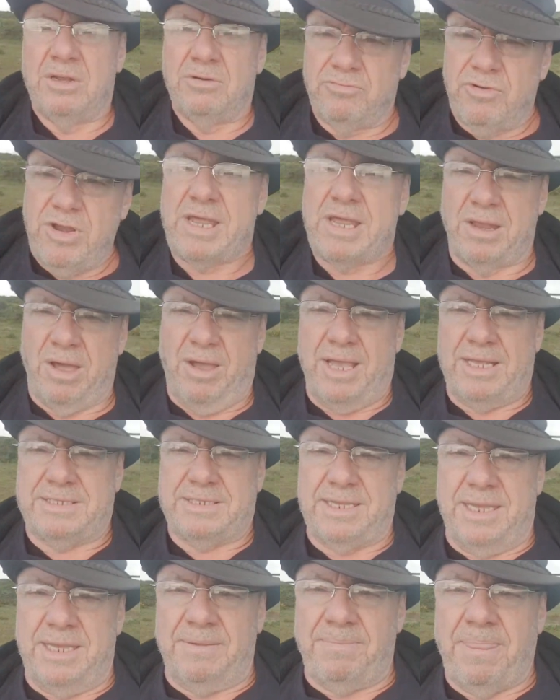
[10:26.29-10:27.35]

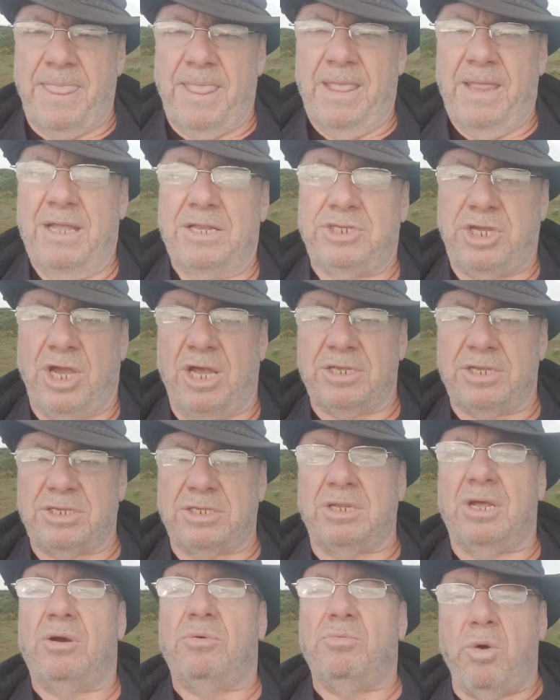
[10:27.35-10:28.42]
realizing just
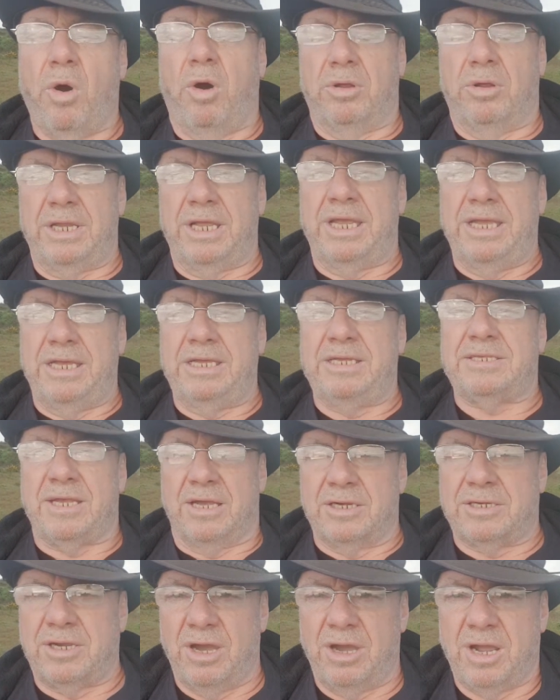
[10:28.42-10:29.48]
what is
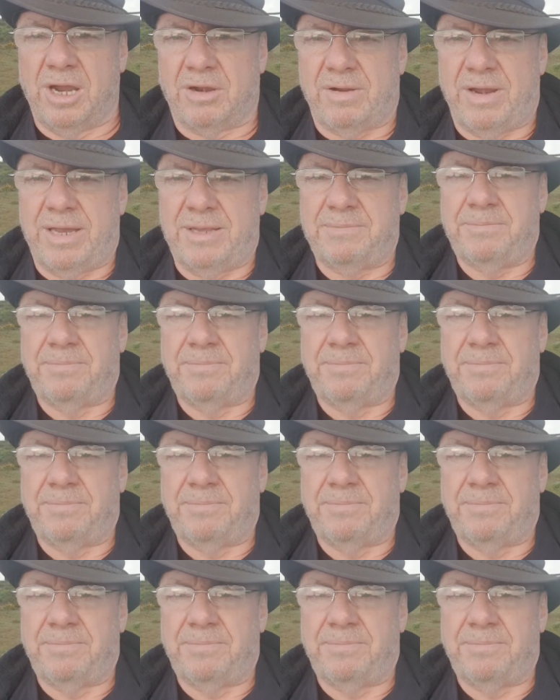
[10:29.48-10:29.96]
occurring